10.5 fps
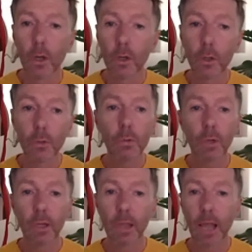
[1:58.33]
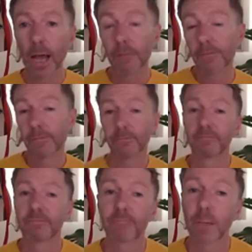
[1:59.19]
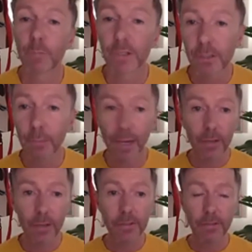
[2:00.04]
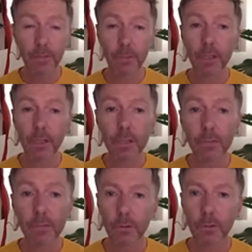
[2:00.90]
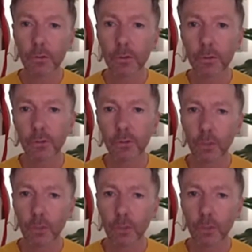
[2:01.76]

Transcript: who have families to balance, family life, children,